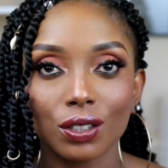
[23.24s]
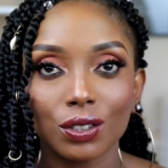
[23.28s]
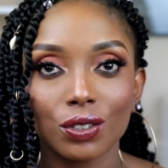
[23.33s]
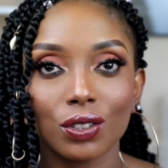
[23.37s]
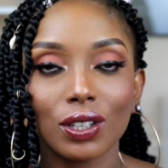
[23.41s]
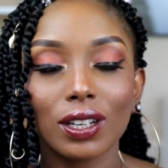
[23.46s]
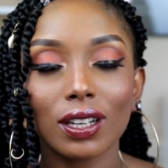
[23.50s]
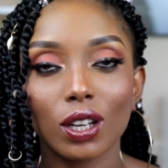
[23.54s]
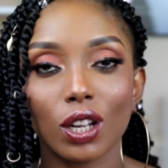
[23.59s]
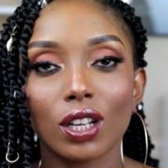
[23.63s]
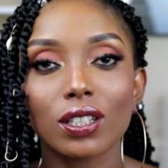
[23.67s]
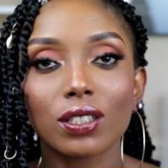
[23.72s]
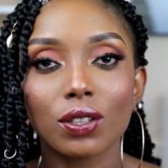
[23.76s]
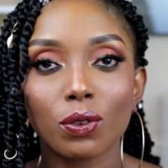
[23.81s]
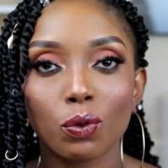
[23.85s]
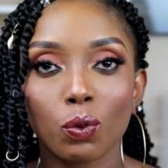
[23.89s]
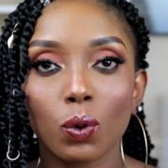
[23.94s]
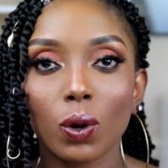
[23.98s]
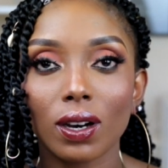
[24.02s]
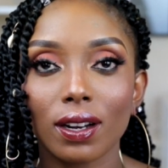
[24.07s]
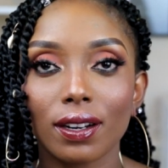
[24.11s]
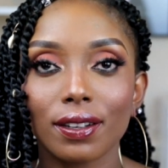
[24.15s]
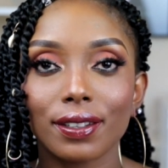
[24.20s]
you drink lots of
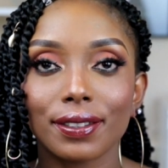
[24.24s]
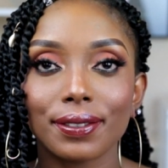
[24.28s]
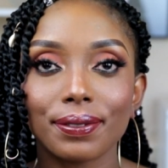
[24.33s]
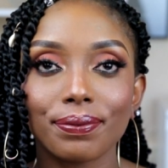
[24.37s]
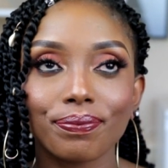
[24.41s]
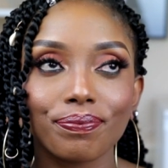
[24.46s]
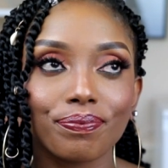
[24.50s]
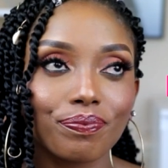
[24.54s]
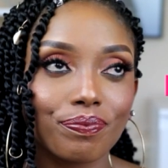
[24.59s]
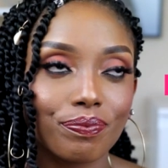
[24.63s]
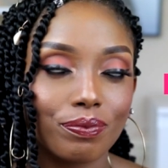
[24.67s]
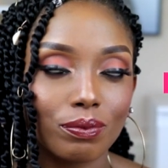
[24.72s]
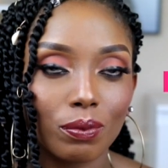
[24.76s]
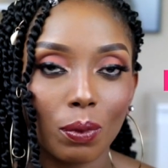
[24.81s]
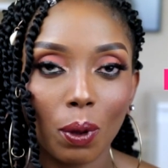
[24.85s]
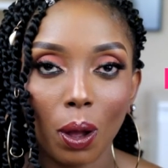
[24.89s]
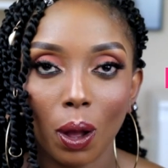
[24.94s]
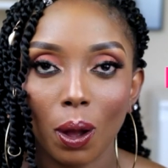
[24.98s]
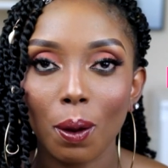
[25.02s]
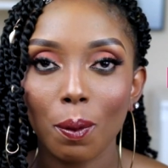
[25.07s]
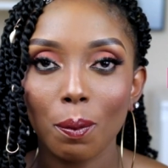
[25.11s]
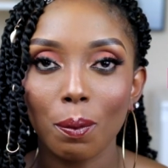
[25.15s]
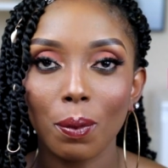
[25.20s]
water,
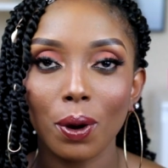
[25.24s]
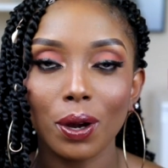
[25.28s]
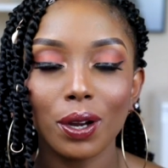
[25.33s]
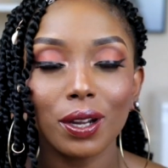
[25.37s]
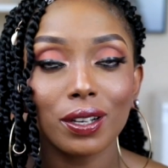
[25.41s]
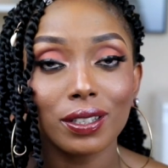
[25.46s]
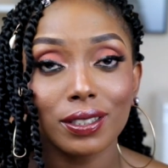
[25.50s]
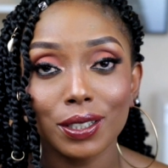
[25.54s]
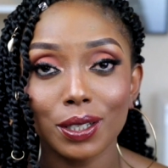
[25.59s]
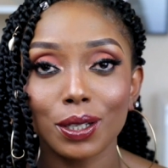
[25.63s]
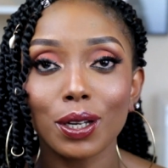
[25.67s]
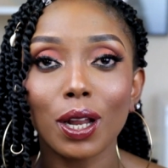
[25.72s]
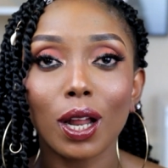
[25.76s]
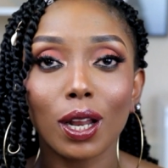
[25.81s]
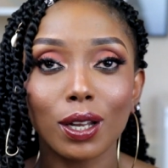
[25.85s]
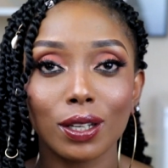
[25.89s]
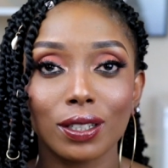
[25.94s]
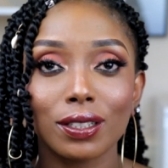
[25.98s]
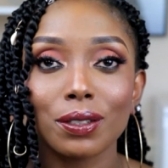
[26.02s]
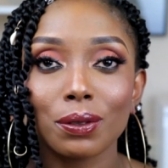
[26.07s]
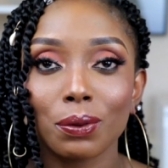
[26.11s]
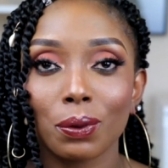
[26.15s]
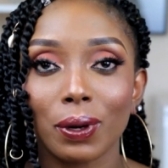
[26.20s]
but you're still not
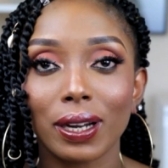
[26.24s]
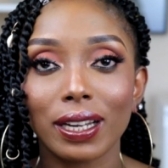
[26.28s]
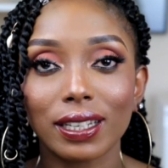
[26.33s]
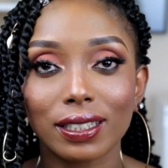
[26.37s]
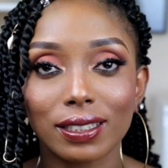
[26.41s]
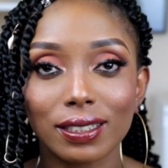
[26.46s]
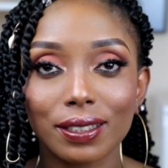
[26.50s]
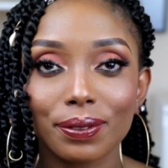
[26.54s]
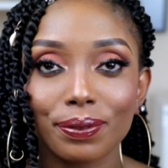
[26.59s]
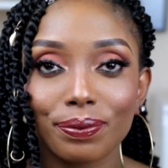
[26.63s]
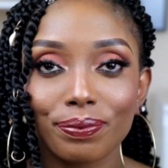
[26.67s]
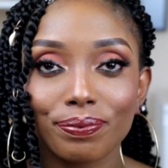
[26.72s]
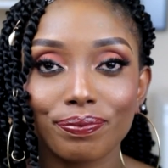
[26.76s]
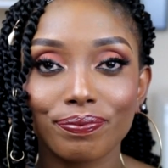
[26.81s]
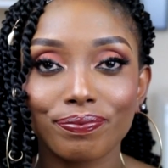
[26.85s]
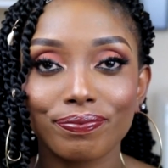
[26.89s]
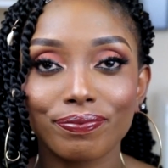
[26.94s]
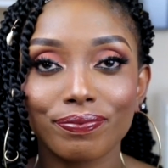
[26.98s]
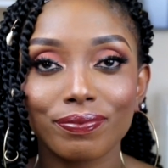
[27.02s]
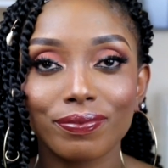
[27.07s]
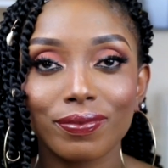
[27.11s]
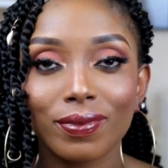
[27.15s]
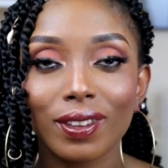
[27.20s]
losing weight.
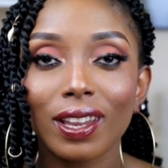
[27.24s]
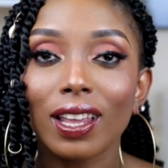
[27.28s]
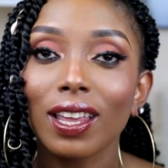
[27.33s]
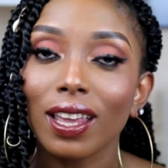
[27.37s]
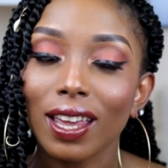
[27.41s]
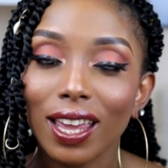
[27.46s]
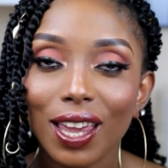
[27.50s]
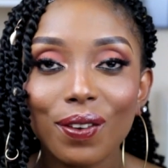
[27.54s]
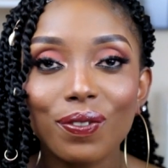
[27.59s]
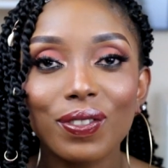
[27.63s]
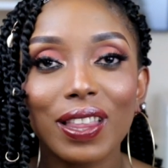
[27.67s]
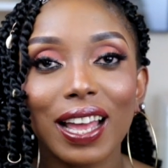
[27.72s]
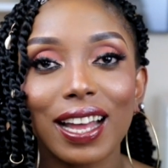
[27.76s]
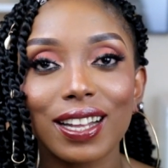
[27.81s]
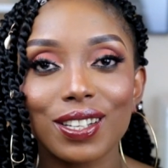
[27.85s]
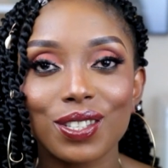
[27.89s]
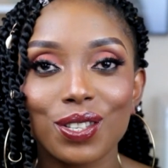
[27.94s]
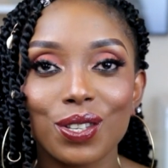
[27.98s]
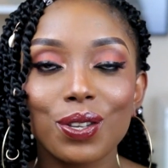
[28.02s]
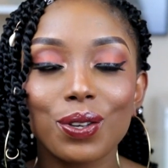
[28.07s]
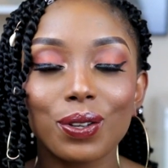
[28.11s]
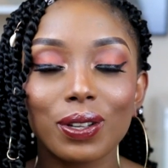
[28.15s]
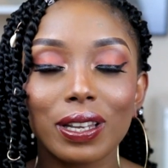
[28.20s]
If
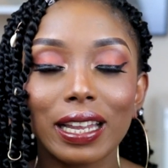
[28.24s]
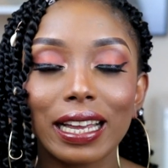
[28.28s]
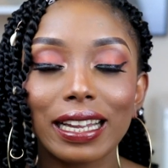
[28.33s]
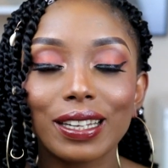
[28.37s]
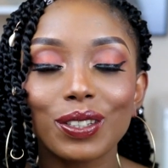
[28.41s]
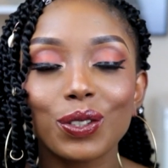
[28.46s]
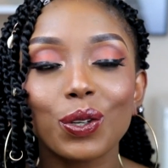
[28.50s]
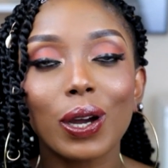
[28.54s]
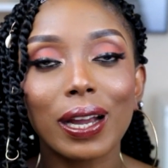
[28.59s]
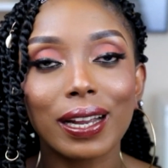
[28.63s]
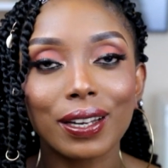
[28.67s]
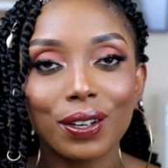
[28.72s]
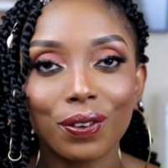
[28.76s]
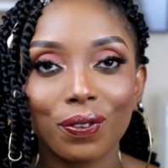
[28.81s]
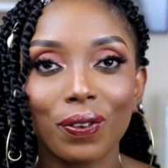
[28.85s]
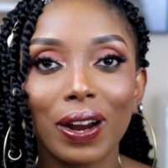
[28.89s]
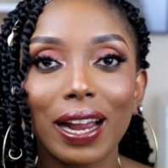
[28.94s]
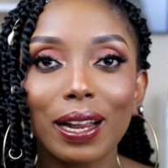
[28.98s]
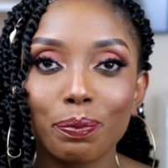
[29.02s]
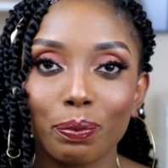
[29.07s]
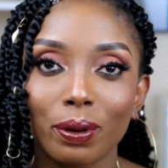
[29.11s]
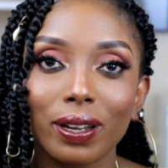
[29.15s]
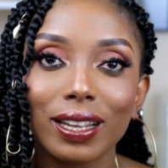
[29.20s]
that's you, then you're in the
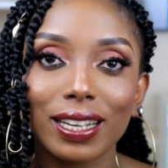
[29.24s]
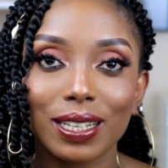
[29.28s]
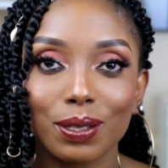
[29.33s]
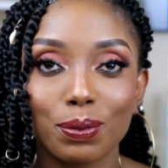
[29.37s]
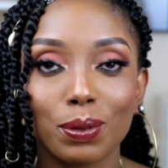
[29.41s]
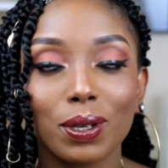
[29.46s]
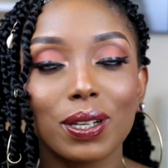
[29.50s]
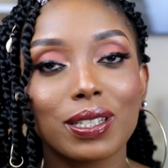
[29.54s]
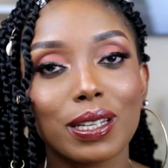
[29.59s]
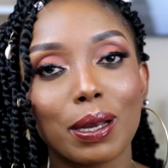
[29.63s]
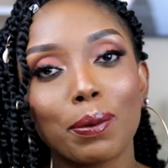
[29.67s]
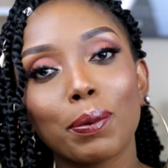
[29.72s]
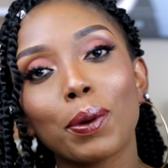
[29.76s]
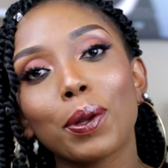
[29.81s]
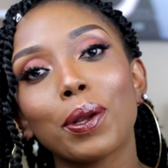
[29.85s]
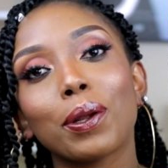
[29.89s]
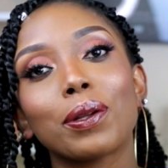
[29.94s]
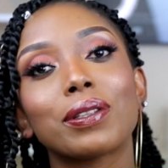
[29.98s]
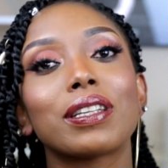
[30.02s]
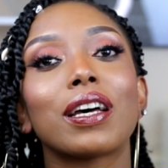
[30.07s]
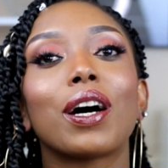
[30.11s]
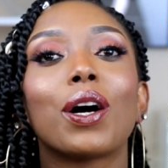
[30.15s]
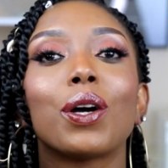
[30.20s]
right place, because I'm going
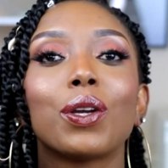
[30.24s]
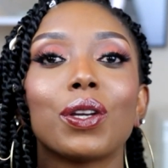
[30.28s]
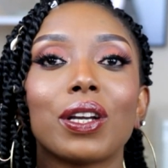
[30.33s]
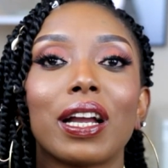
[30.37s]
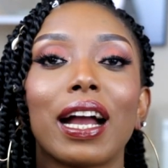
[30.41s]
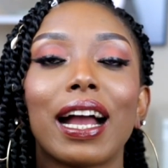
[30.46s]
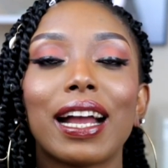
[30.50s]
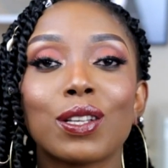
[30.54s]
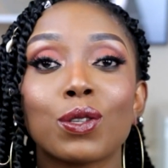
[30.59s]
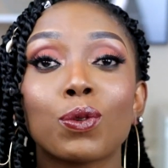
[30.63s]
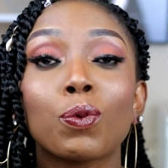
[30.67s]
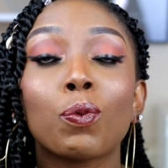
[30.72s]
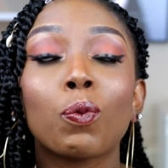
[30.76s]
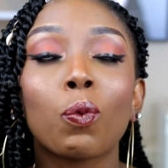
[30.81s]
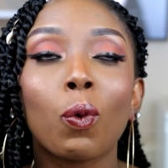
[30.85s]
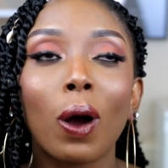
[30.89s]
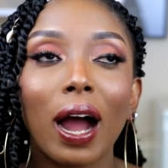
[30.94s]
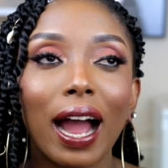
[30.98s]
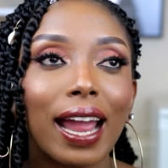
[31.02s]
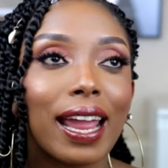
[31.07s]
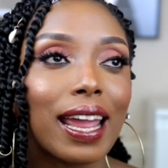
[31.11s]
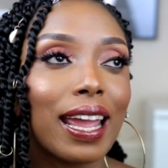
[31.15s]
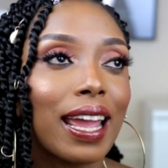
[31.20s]
to tell you guys
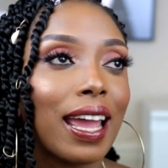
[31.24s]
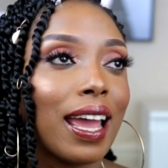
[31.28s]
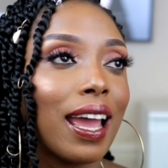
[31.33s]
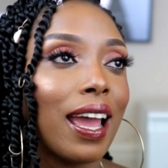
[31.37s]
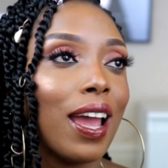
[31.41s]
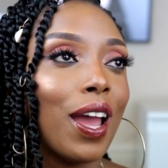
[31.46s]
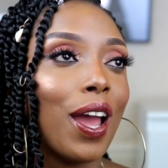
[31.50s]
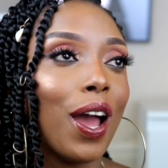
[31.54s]
why